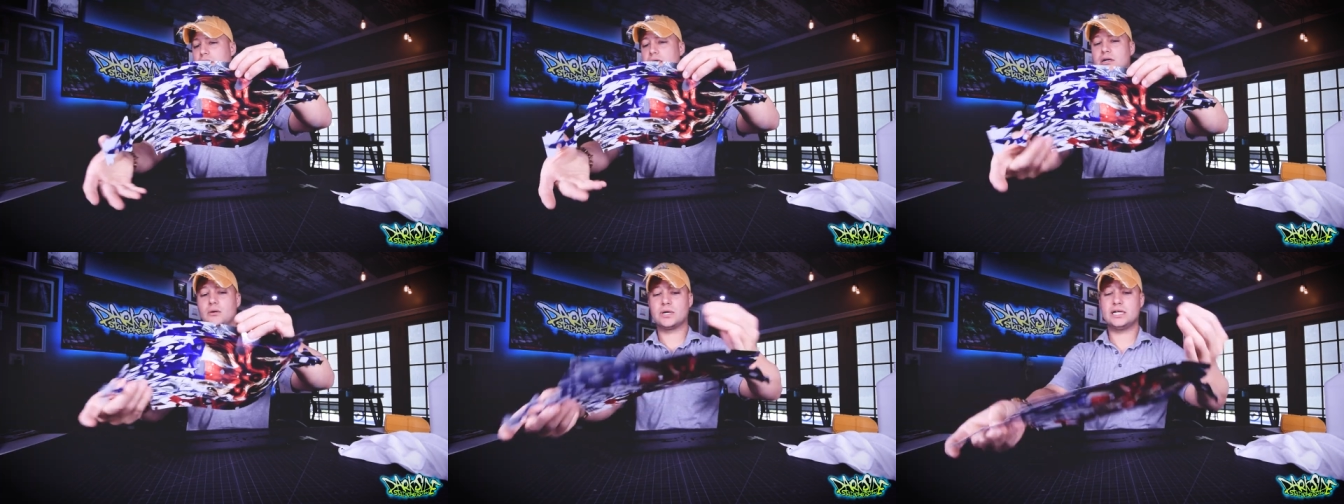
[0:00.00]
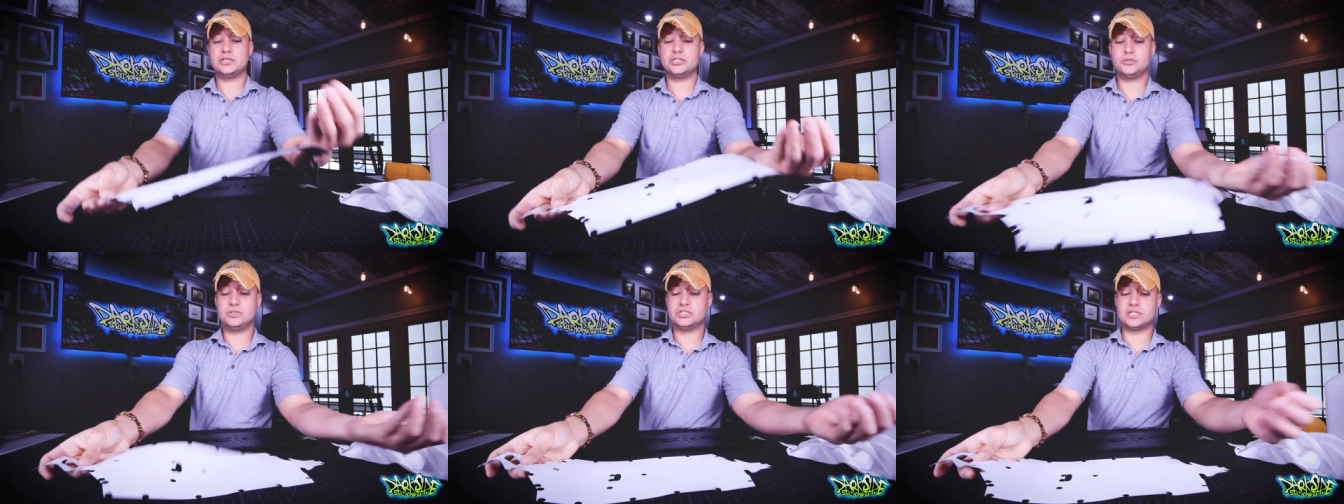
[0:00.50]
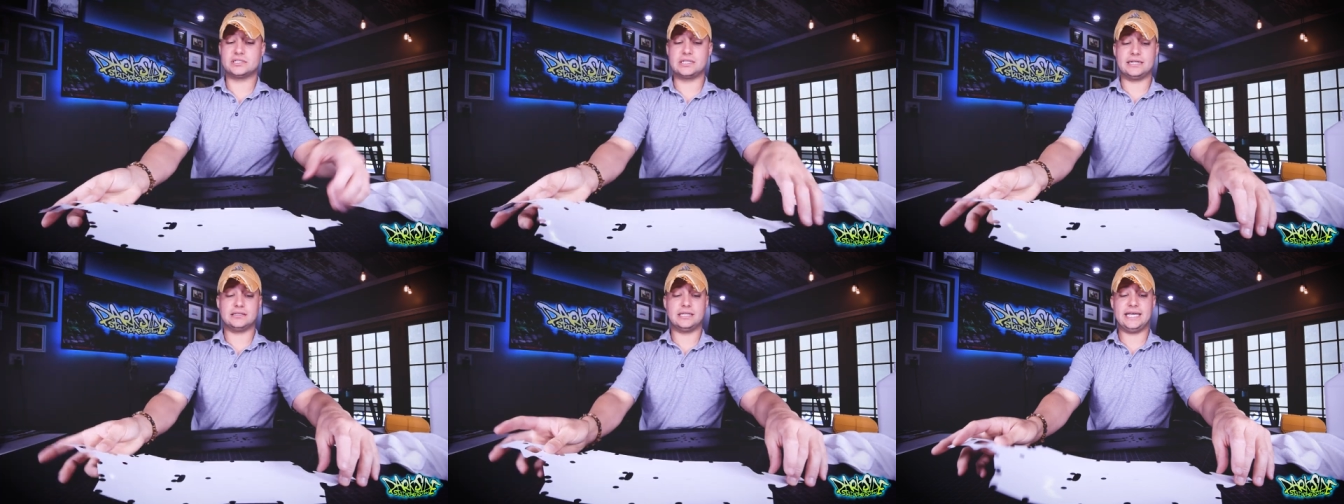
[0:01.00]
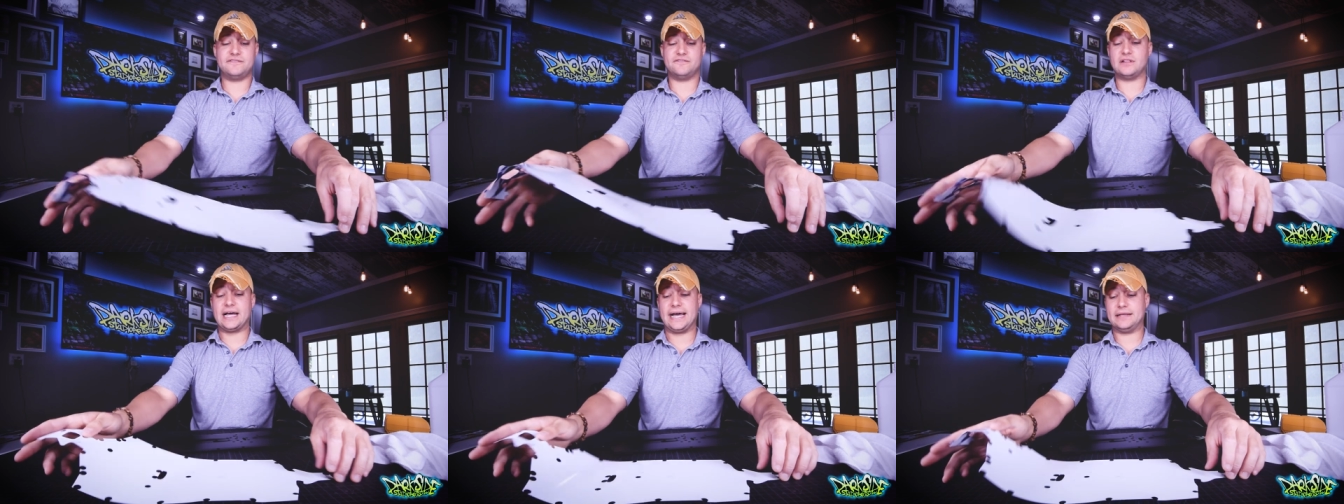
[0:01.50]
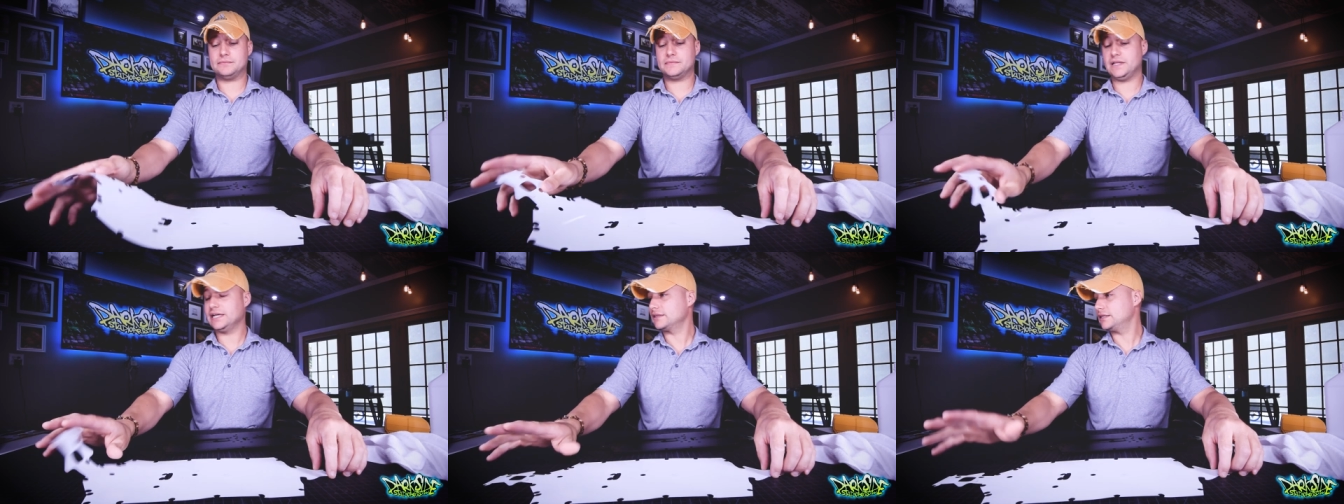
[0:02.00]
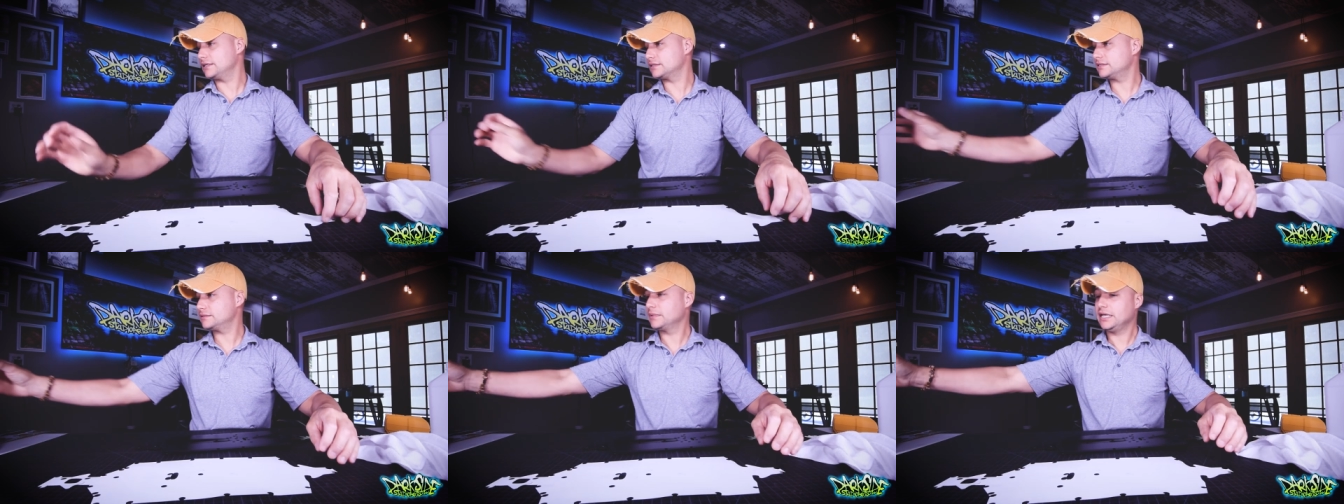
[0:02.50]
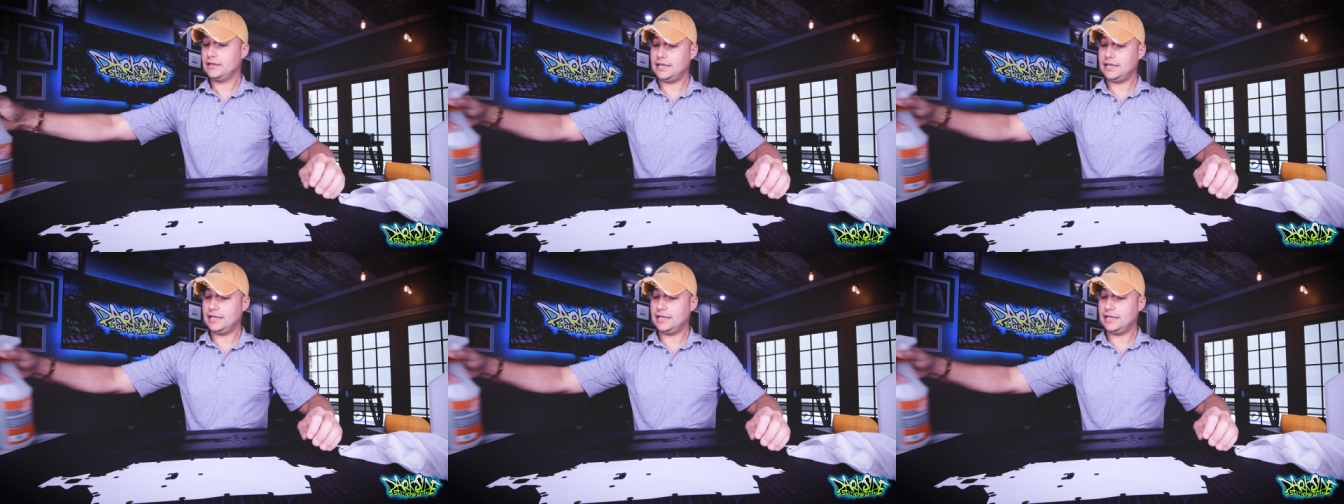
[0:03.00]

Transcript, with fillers: And all we're gonna do is just let it lay flat like this.